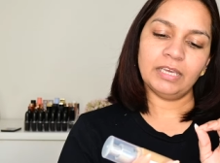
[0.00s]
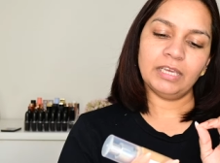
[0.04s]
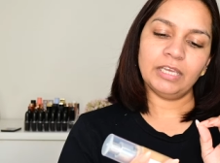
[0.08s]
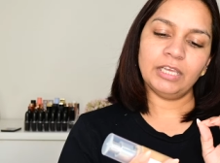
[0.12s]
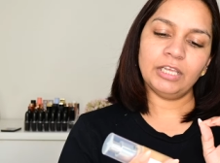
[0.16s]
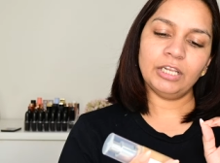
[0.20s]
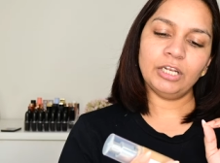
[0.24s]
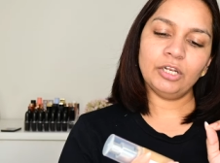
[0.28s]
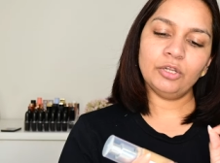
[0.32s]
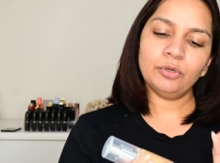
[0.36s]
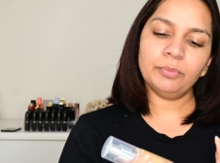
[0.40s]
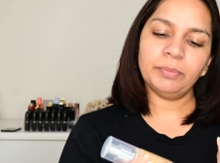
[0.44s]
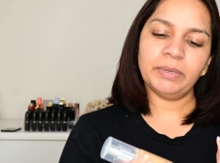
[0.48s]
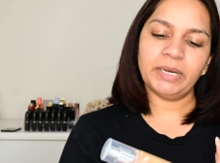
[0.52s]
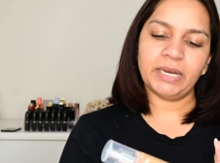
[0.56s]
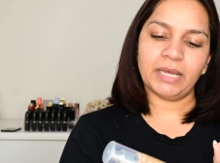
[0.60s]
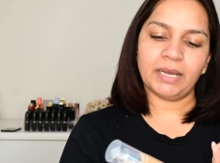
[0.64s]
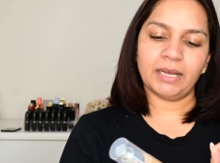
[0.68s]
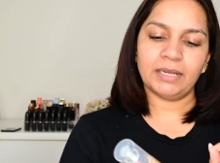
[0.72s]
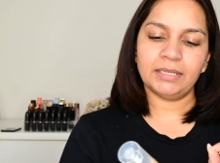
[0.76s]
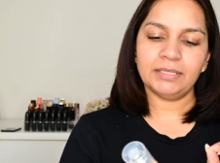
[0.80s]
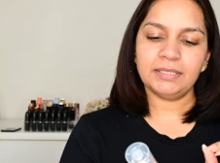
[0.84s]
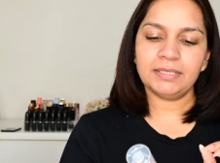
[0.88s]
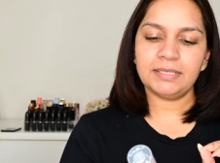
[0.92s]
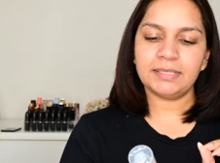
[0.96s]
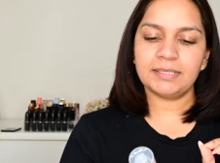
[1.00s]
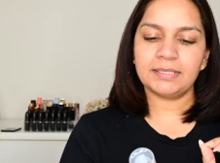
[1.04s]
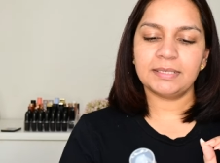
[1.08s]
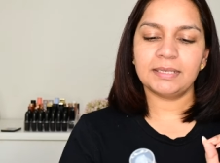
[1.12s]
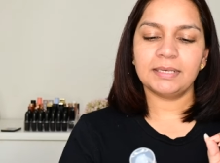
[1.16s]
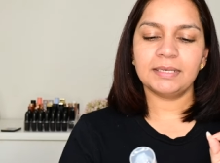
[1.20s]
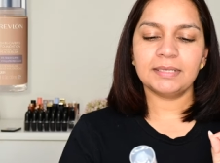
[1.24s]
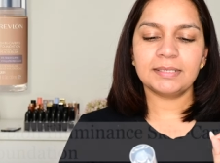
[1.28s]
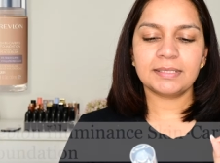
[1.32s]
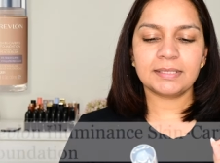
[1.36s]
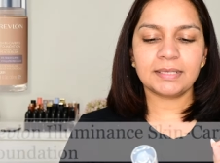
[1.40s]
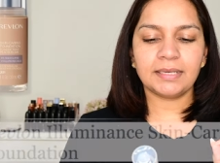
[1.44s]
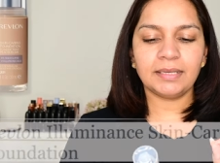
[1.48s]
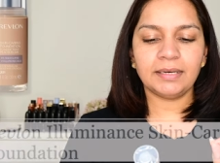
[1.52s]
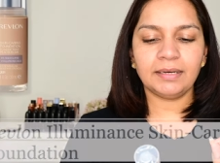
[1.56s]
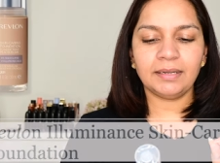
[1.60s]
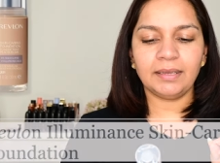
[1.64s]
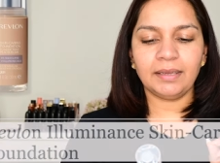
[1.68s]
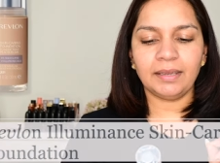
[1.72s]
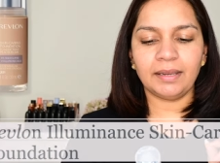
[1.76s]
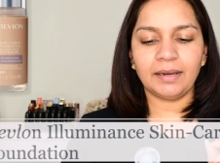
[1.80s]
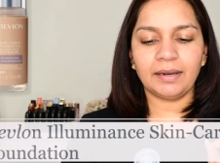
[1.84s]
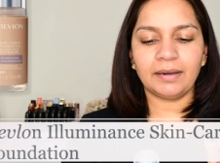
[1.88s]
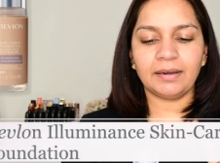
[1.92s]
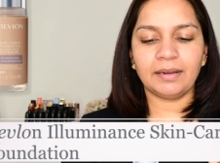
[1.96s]
Illuminance Skin
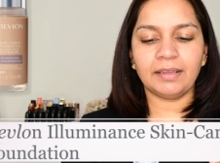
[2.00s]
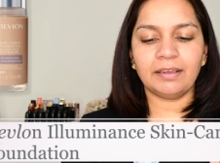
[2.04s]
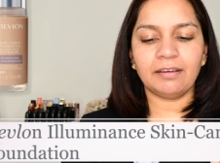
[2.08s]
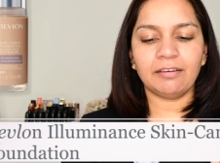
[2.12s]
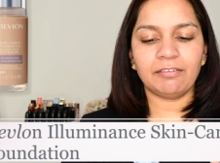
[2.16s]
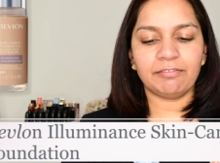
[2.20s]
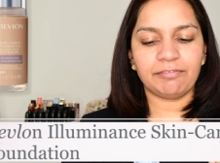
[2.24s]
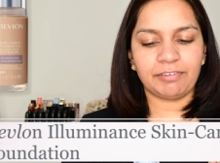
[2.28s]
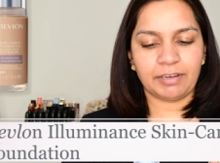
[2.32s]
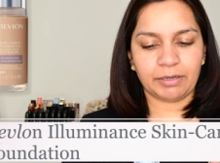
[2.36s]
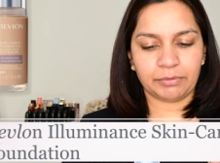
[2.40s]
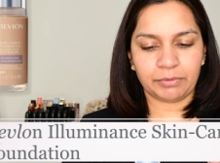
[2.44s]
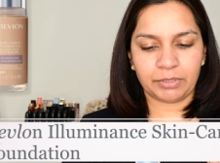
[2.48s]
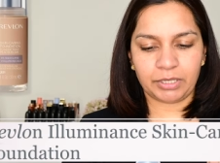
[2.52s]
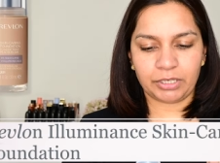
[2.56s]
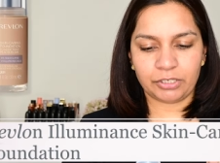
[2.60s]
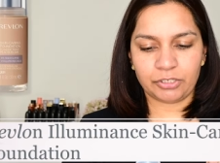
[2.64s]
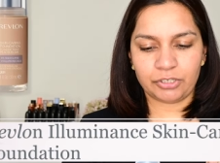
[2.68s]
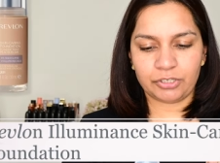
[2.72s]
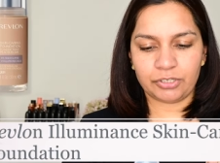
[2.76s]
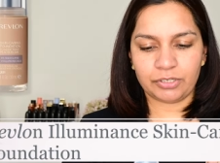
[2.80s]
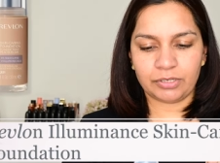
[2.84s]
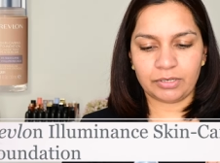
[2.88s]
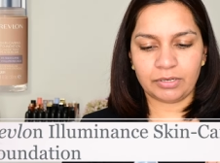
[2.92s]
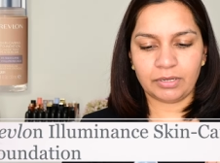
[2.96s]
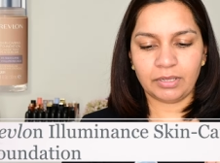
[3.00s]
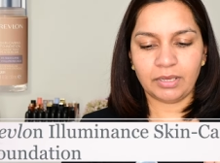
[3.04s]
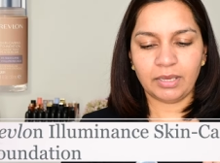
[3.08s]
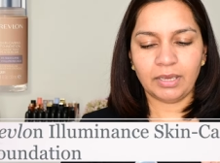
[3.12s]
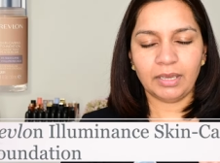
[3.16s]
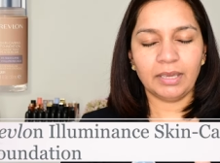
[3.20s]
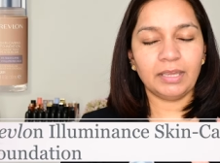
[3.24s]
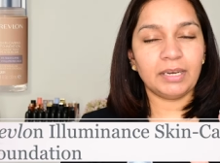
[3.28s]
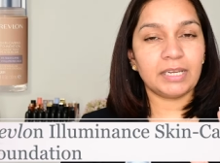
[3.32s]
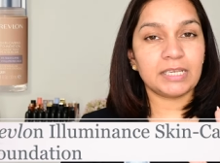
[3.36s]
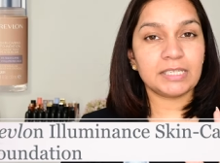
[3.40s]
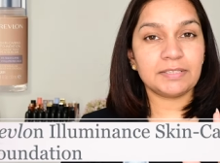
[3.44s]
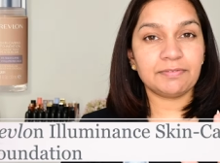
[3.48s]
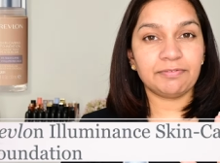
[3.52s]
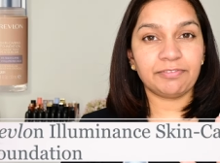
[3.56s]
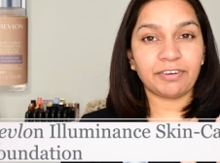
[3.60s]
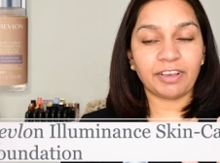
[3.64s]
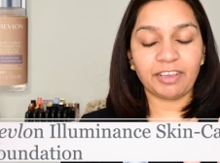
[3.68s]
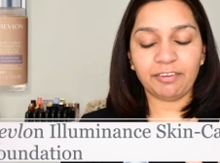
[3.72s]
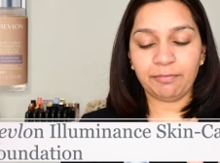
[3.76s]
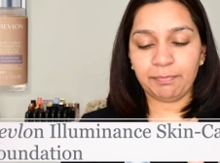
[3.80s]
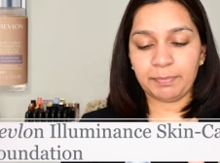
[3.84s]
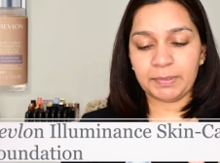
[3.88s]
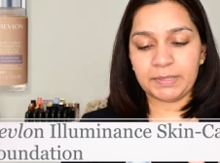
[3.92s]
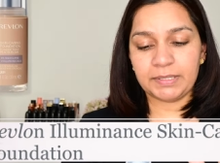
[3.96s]
Caring Foundation. It has
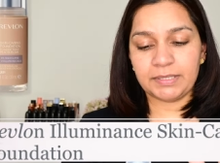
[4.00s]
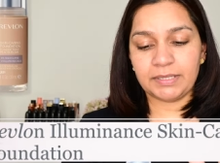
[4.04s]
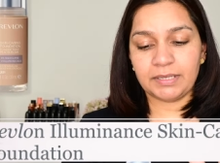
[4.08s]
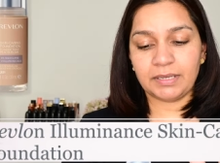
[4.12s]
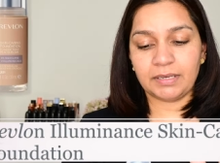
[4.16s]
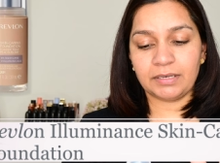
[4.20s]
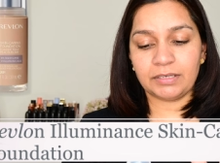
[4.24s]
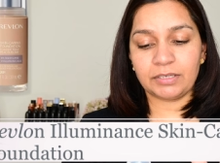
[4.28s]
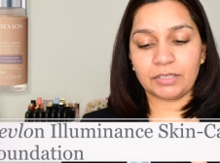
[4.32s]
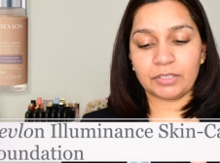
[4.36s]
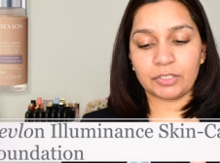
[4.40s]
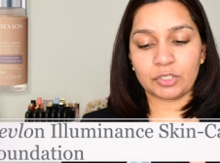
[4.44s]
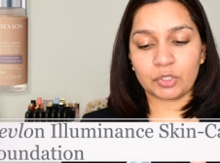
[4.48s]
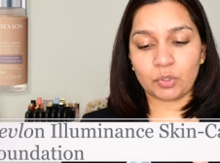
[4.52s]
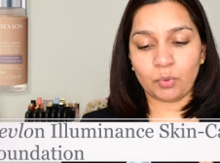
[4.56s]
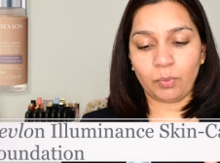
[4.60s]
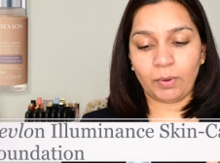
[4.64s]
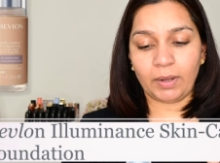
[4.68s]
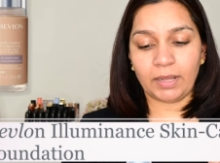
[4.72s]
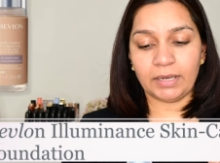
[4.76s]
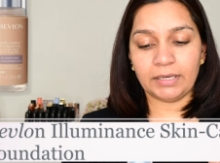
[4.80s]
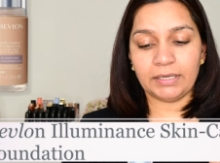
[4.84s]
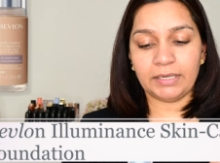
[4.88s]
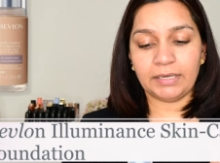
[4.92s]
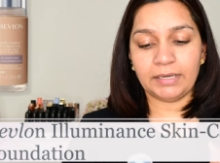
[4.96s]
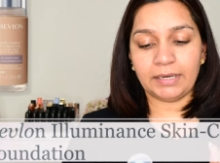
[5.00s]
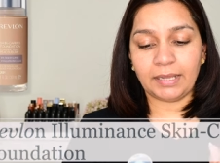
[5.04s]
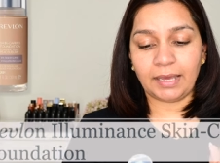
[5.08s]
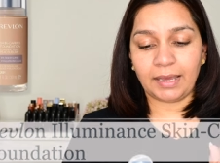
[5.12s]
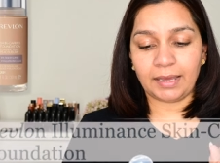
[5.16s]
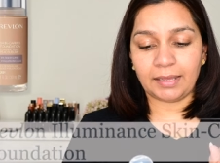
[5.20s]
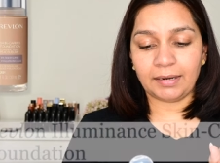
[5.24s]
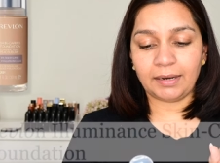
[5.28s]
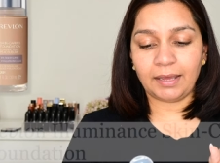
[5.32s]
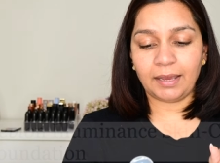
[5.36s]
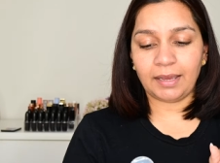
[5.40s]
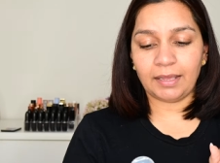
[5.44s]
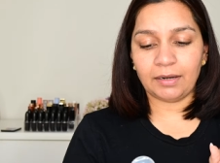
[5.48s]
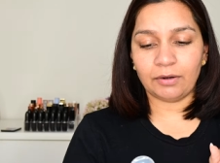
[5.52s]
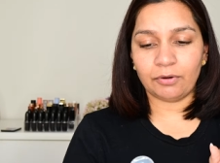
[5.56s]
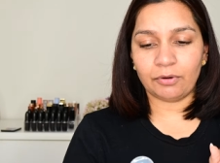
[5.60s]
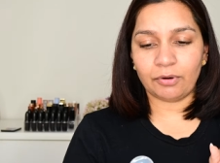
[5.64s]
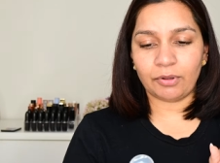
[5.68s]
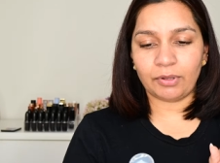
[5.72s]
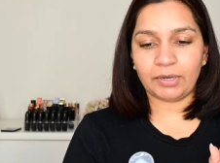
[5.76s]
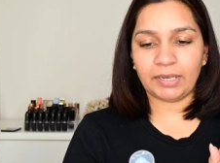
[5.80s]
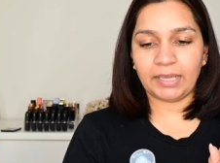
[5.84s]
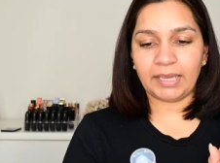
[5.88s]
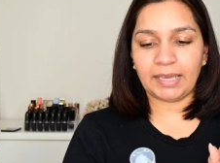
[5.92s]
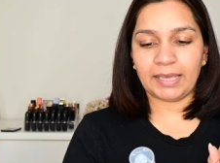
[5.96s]
five percent squalene and
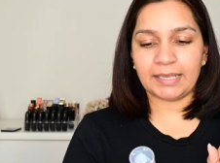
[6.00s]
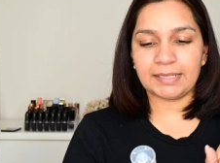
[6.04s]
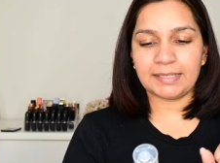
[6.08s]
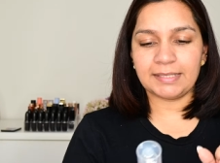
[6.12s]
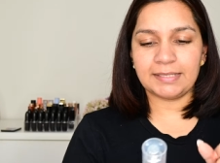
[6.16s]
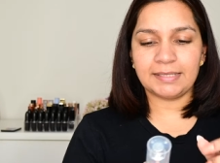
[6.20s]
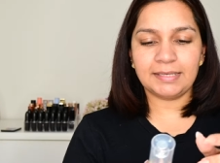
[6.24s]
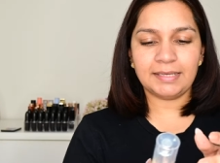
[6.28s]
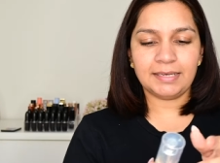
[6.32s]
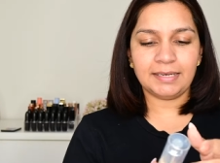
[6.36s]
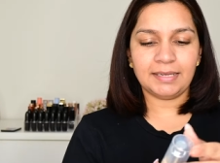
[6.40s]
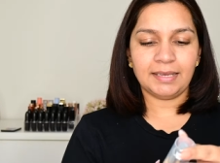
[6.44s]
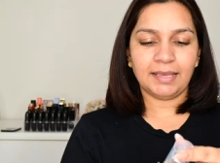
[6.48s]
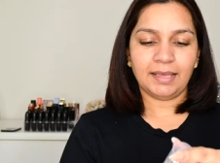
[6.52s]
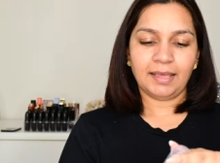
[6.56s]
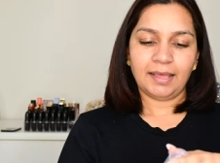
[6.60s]
hyaluronic acid.